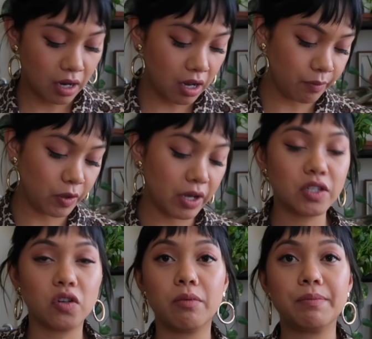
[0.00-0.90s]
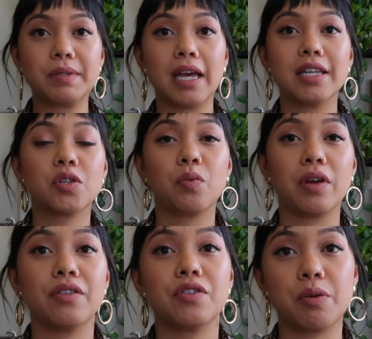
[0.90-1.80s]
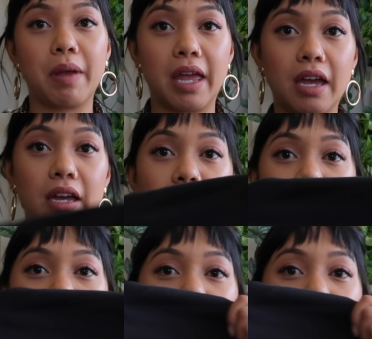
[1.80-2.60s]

Um, you guys know I'm obsessed with Japan.